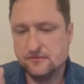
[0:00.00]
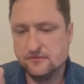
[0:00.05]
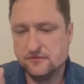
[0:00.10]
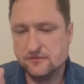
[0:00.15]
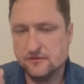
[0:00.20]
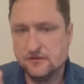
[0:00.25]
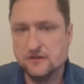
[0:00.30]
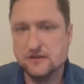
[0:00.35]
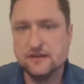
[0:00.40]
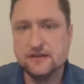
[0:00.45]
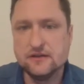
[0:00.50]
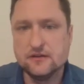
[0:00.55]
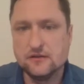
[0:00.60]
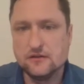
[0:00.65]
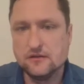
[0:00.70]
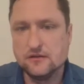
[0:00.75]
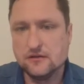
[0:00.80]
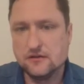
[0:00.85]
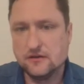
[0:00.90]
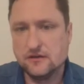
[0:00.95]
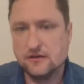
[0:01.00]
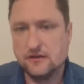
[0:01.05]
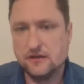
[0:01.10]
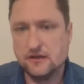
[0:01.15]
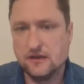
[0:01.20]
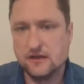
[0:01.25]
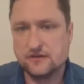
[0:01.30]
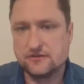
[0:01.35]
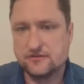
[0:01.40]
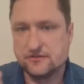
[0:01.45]
little
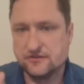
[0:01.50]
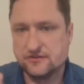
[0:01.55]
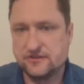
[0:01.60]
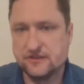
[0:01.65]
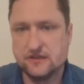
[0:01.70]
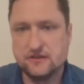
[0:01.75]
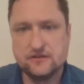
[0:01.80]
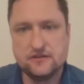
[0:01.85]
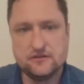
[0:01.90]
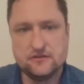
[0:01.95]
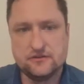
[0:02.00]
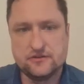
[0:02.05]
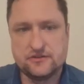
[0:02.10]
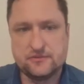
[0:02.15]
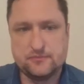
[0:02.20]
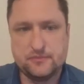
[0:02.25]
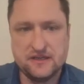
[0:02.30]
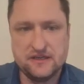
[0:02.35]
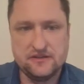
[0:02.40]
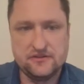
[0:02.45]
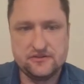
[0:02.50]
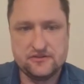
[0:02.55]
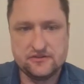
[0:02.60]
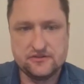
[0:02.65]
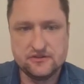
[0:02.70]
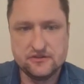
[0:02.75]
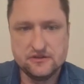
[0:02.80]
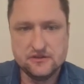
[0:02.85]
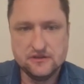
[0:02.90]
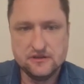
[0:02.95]
extracellular space,